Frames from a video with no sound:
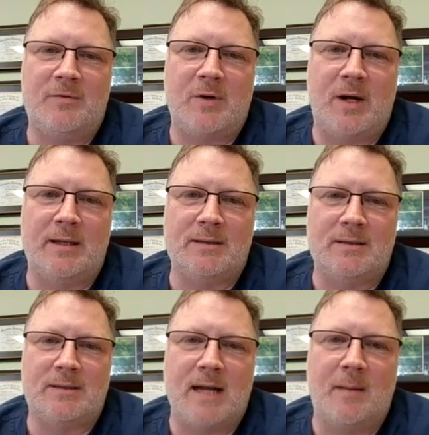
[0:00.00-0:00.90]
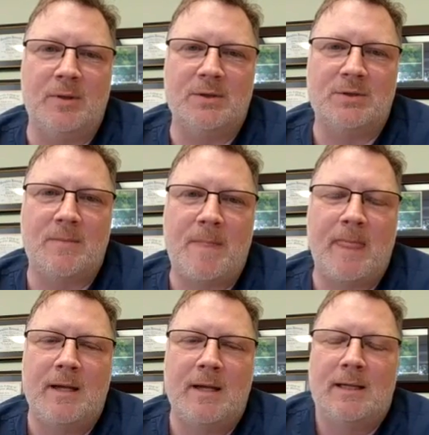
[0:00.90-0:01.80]
training is established.
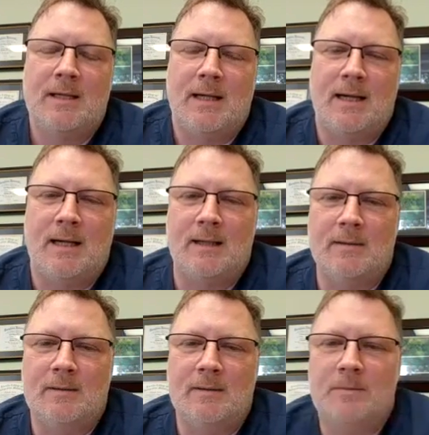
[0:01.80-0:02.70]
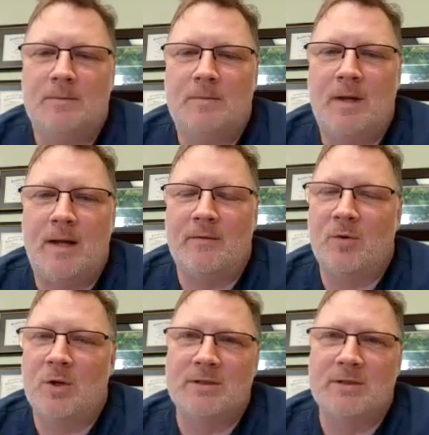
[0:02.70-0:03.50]
And of course,